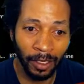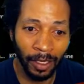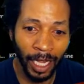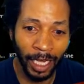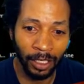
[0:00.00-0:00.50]

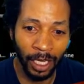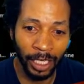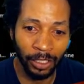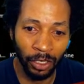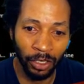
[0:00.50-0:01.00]
I
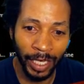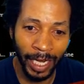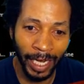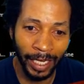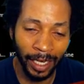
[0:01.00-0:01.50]
turned that
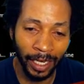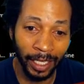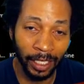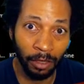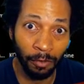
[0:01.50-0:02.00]
icon, like
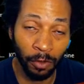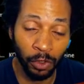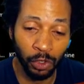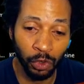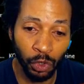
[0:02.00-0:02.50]
y'all folks
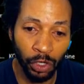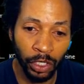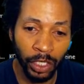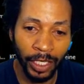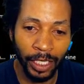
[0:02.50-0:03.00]
saw,
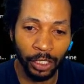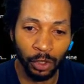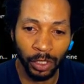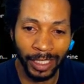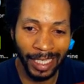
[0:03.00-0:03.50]
into a
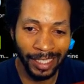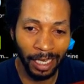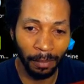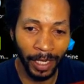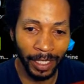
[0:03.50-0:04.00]
desktop
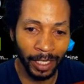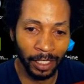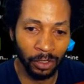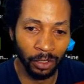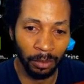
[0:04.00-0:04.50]
icon.
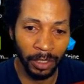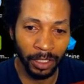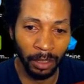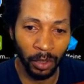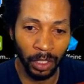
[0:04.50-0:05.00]
So let me
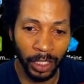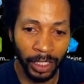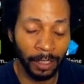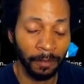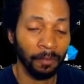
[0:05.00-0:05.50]
double click it,